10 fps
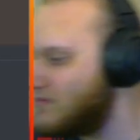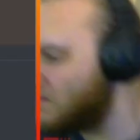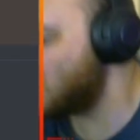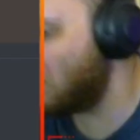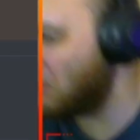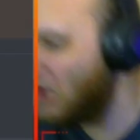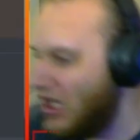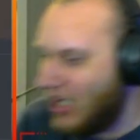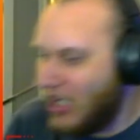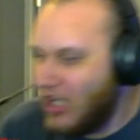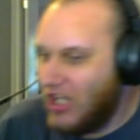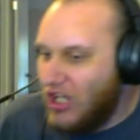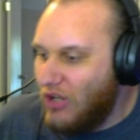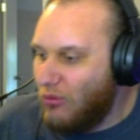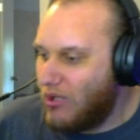so
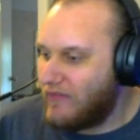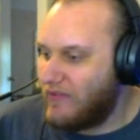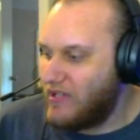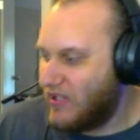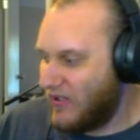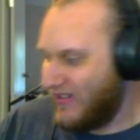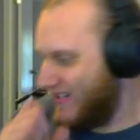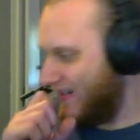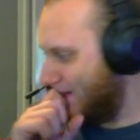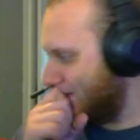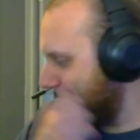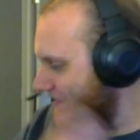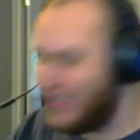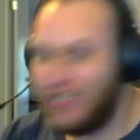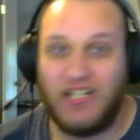what have we learned?
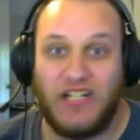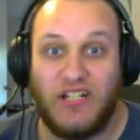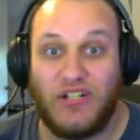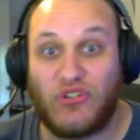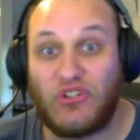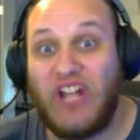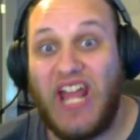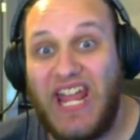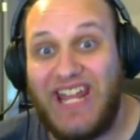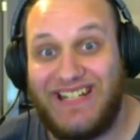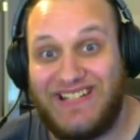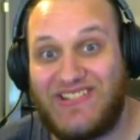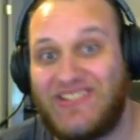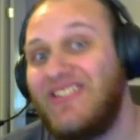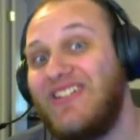
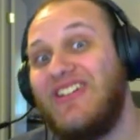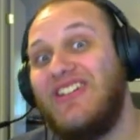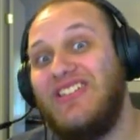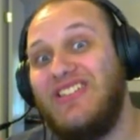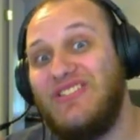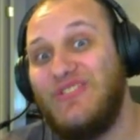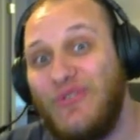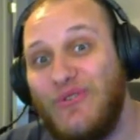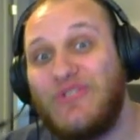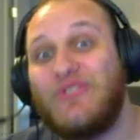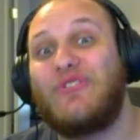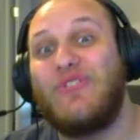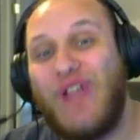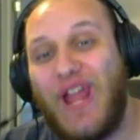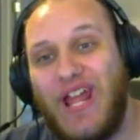Grenades. Use your
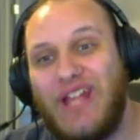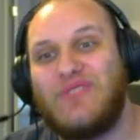grenades